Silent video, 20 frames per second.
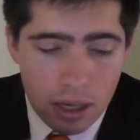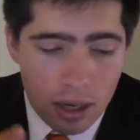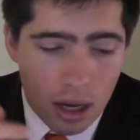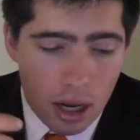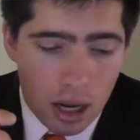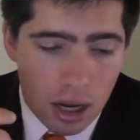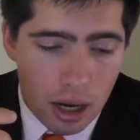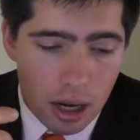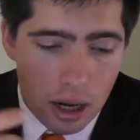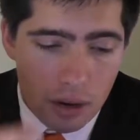
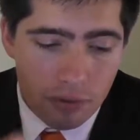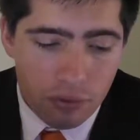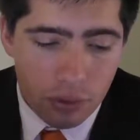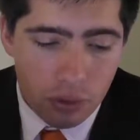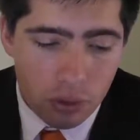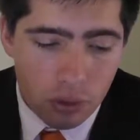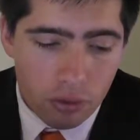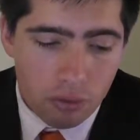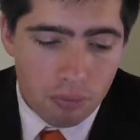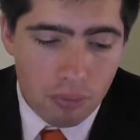for
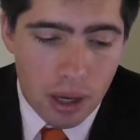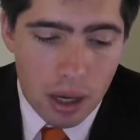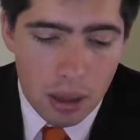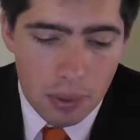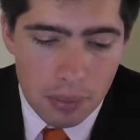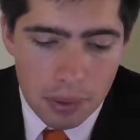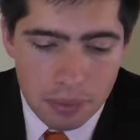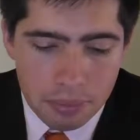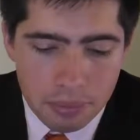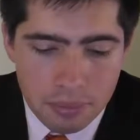North
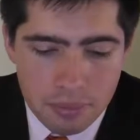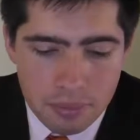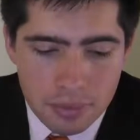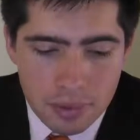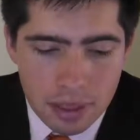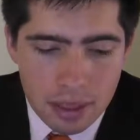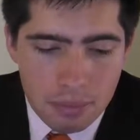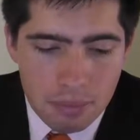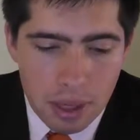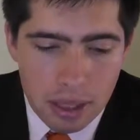Melbourne.
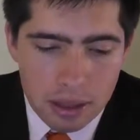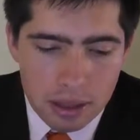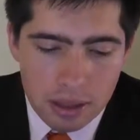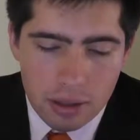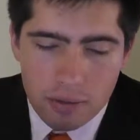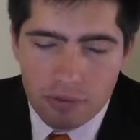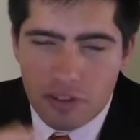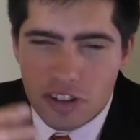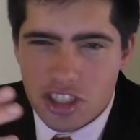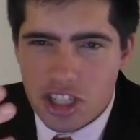But
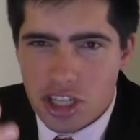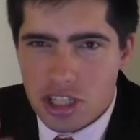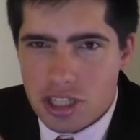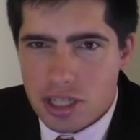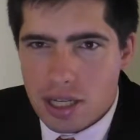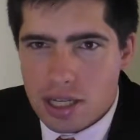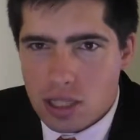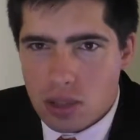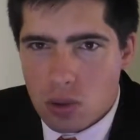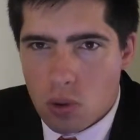
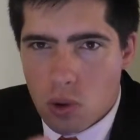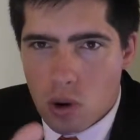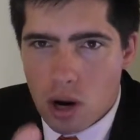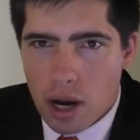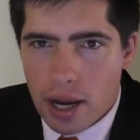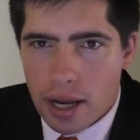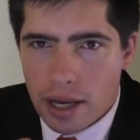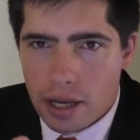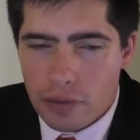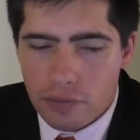efficiency is
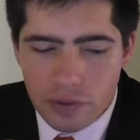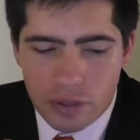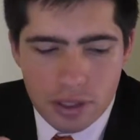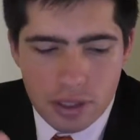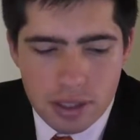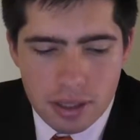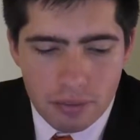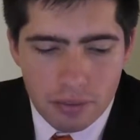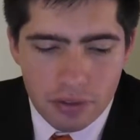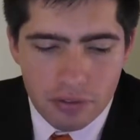quite even,
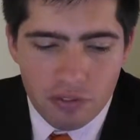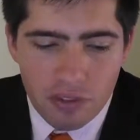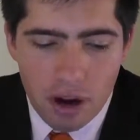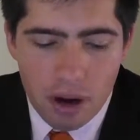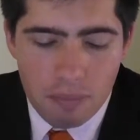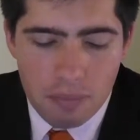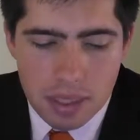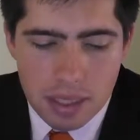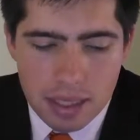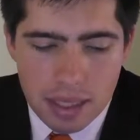
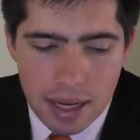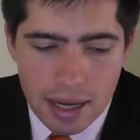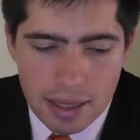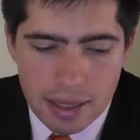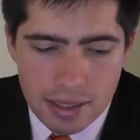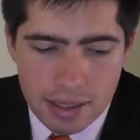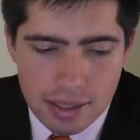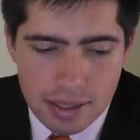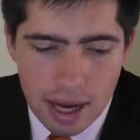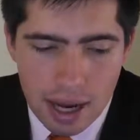
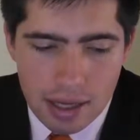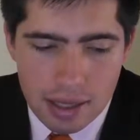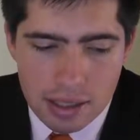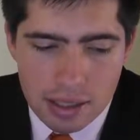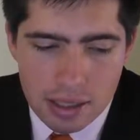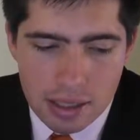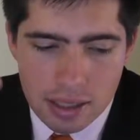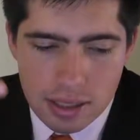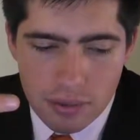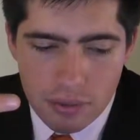75%
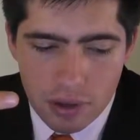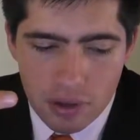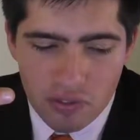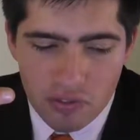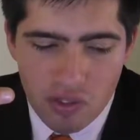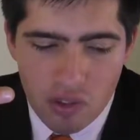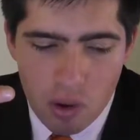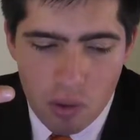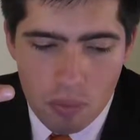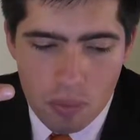Suns to
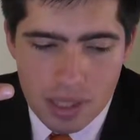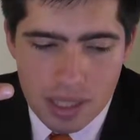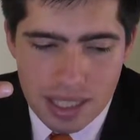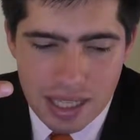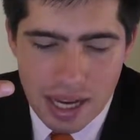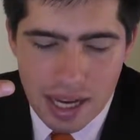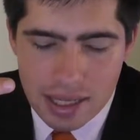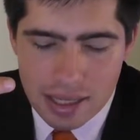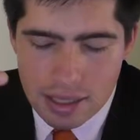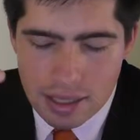
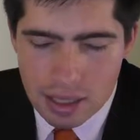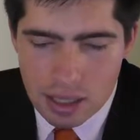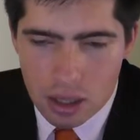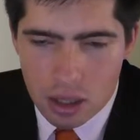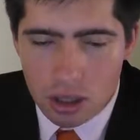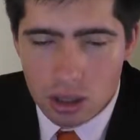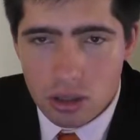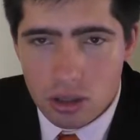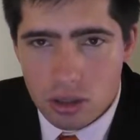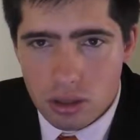74%
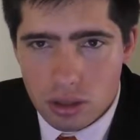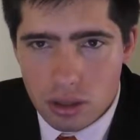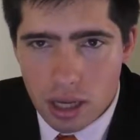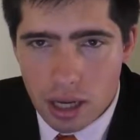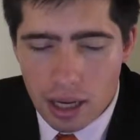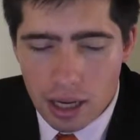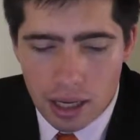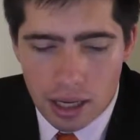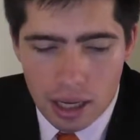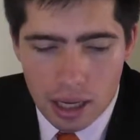
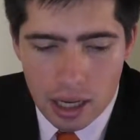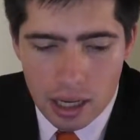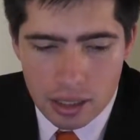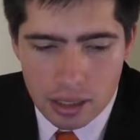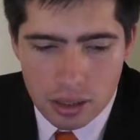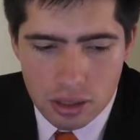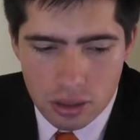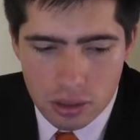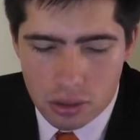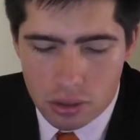
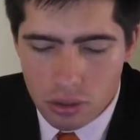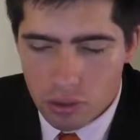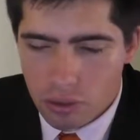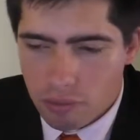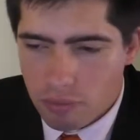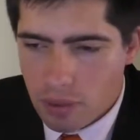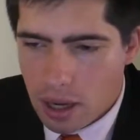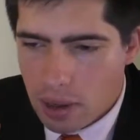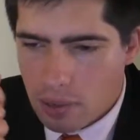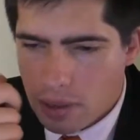to North
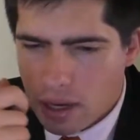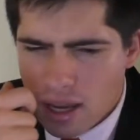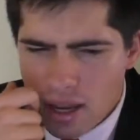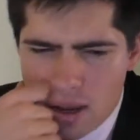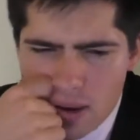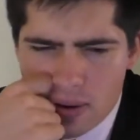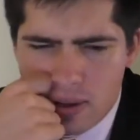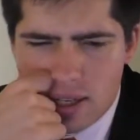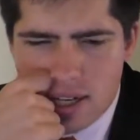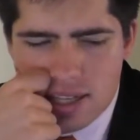Melbourne,
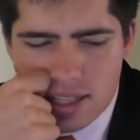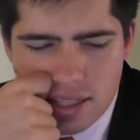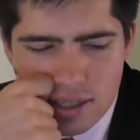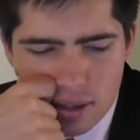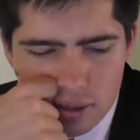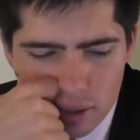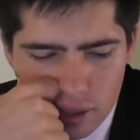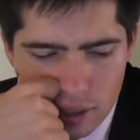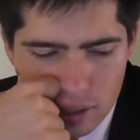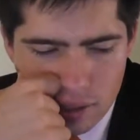which is
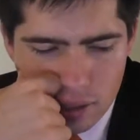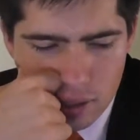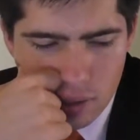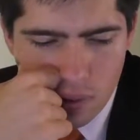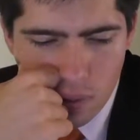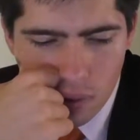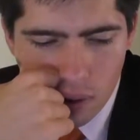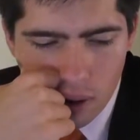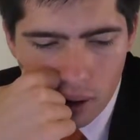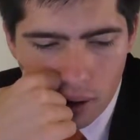still actually
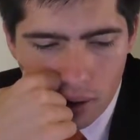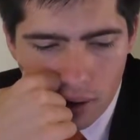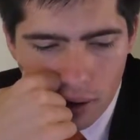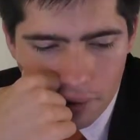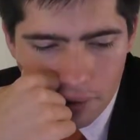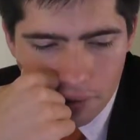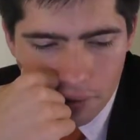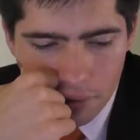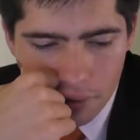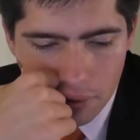quite high
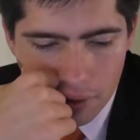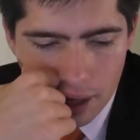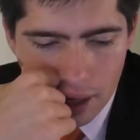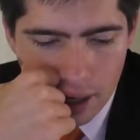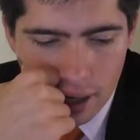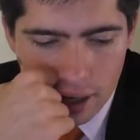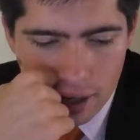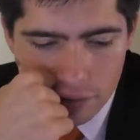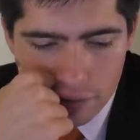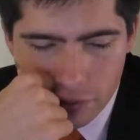
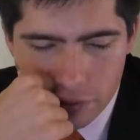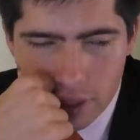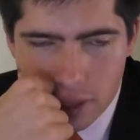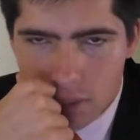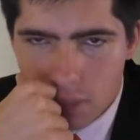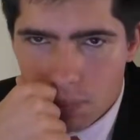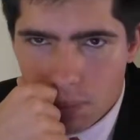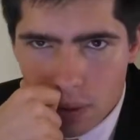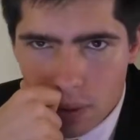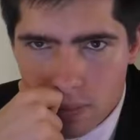for
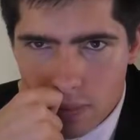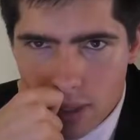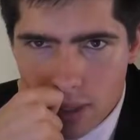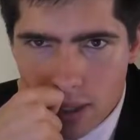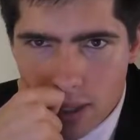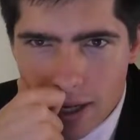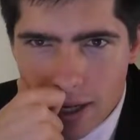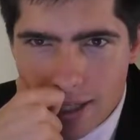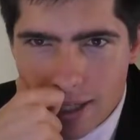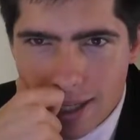these bottom
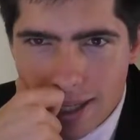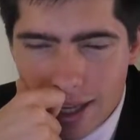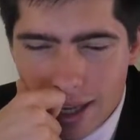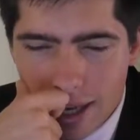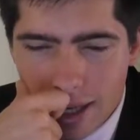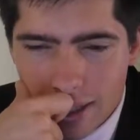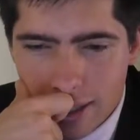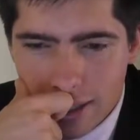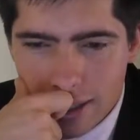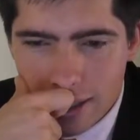sides.
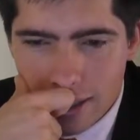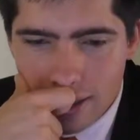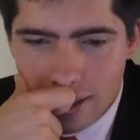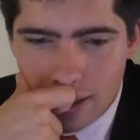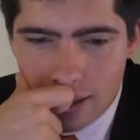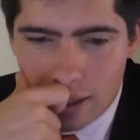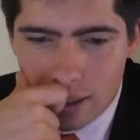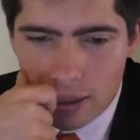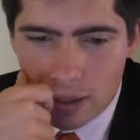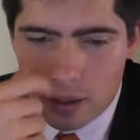Like, you
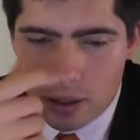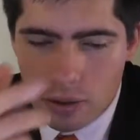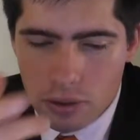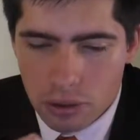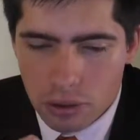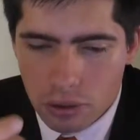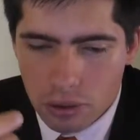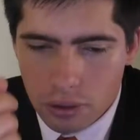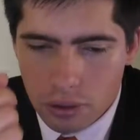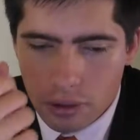know, going
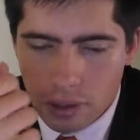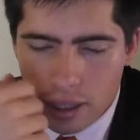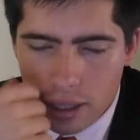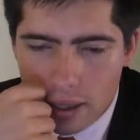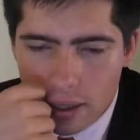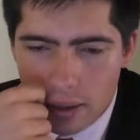through